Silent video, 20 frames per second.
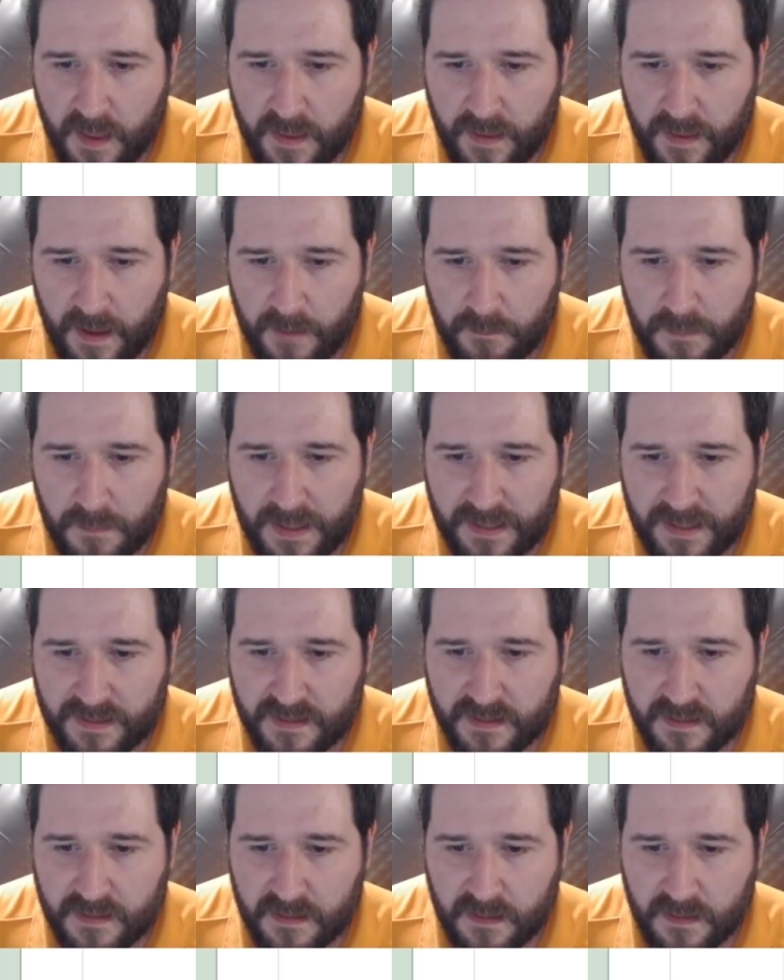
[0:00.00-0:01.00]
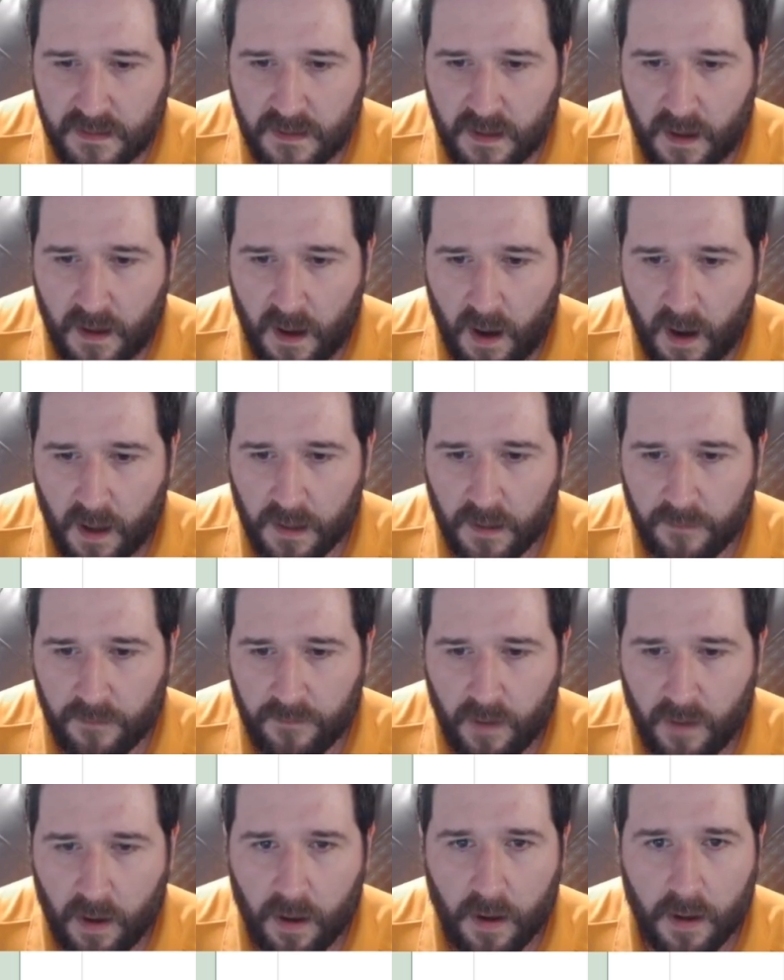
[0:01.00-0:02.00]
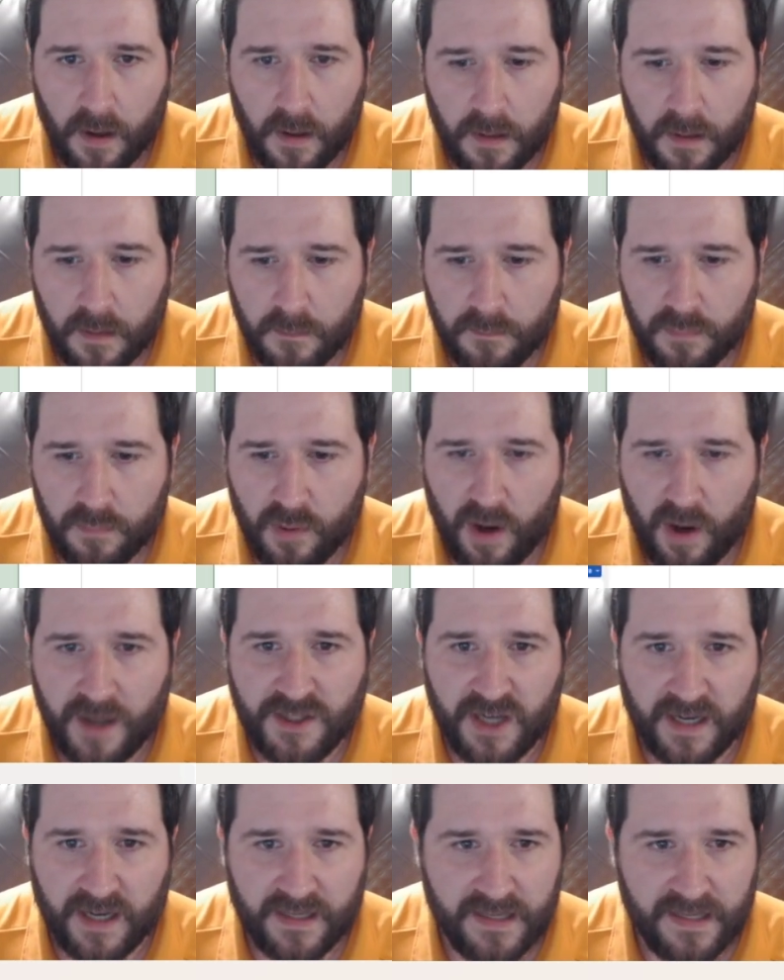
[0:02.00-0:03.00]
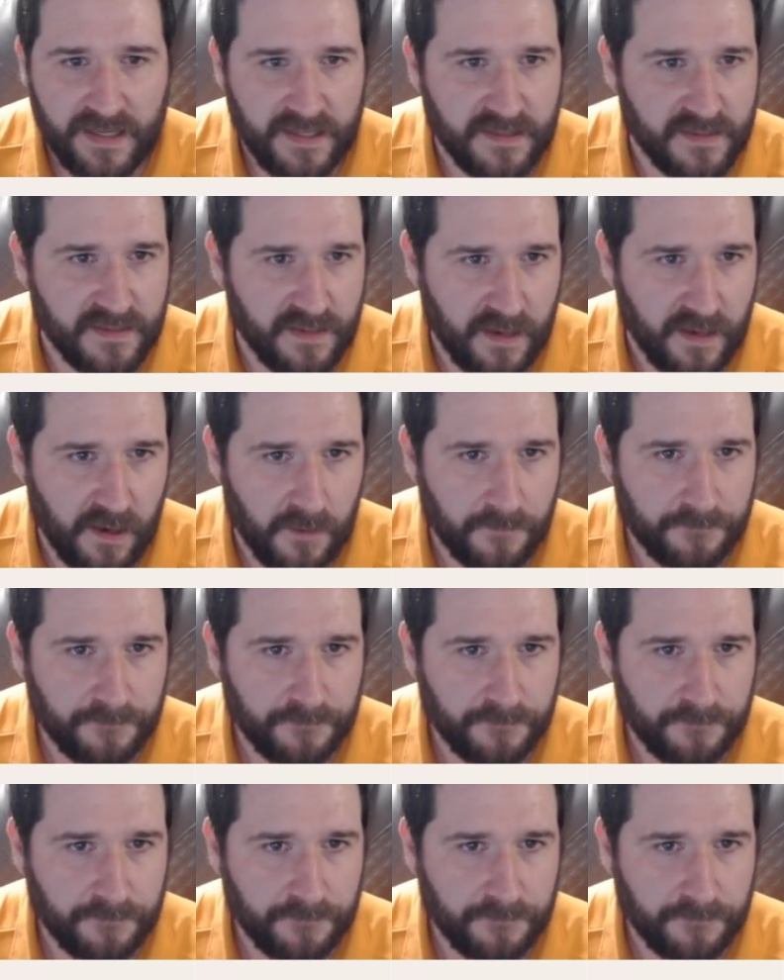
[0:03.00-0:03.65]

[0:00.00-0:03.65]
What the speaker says: that meets all of our project needs there.